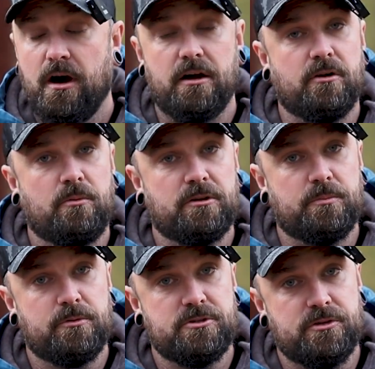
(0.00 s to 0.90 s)
I don't want to
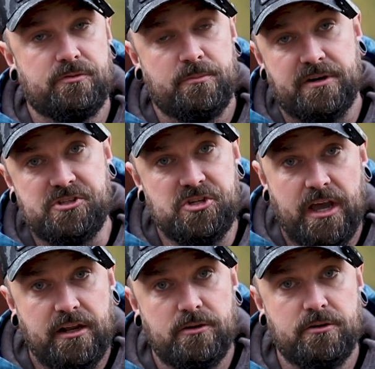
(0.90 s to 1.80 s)
put stuff in my
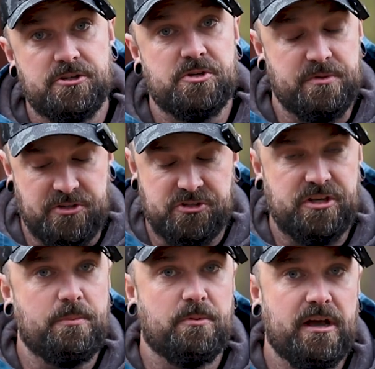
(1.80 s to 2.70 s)
checked luggage and be
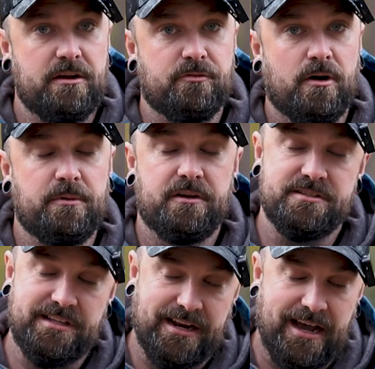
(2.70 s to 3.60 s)
separated from it,
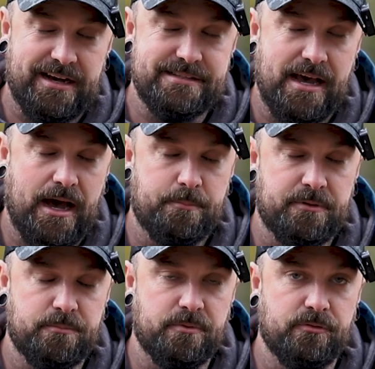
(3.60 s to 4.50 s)
because that has
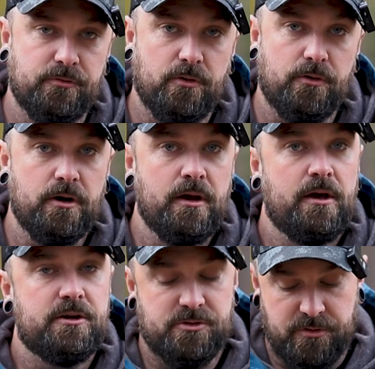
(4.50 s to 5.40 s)
happened before.
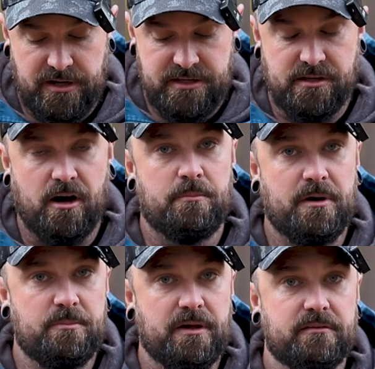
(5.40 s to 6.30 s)
So at least on
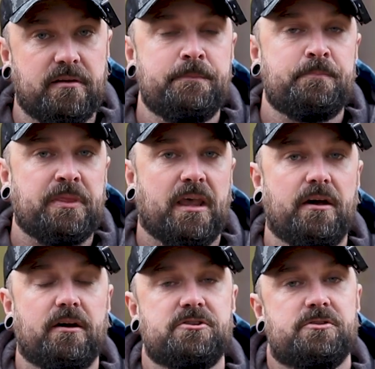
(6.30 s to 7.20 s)
my belt, I
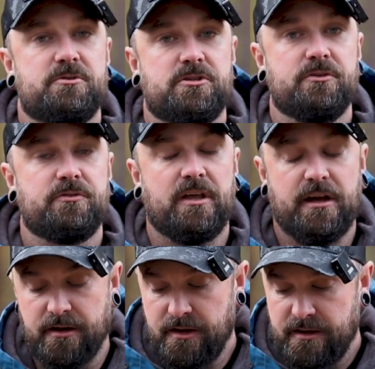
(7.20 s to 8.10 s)
got some stuff
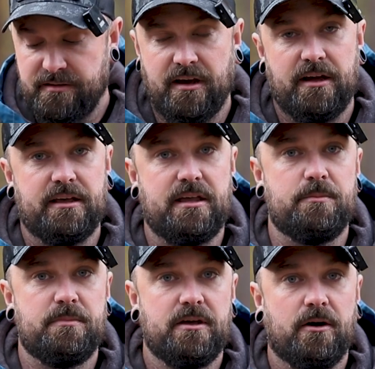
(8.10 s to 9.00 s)
there to kind of
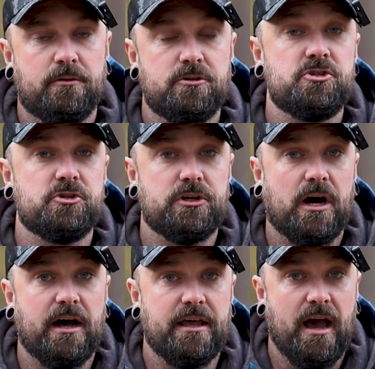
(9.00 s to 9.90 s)
keep me going should
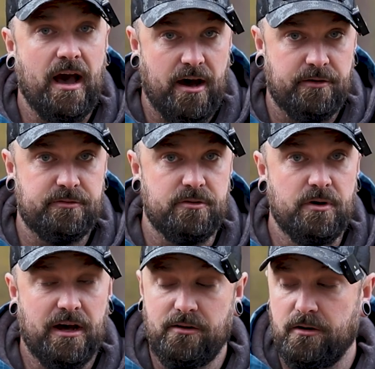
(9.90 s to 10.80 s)
I have to.
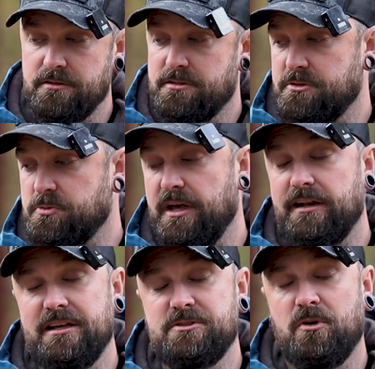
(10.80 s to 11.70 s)
And also as well,
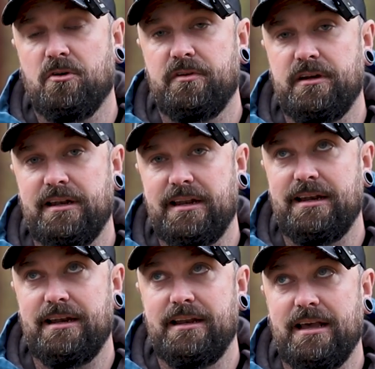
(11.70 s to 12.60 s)
it's more of an
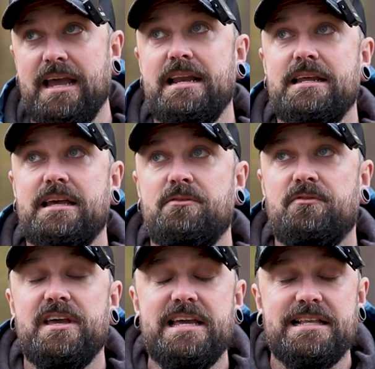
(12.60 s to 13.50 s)

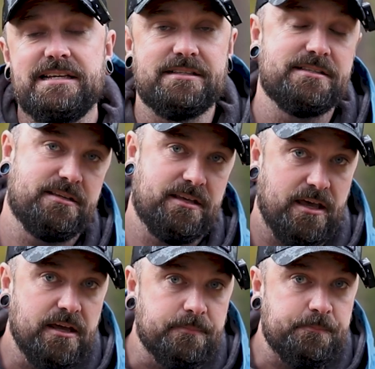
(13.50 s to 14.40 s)
inconvenience
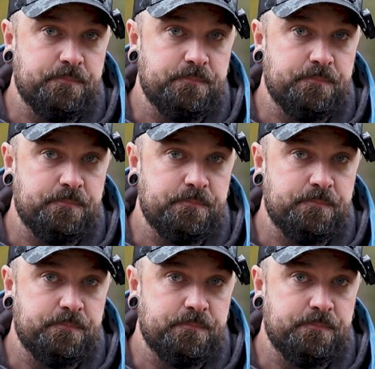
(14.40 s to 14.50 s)
kit.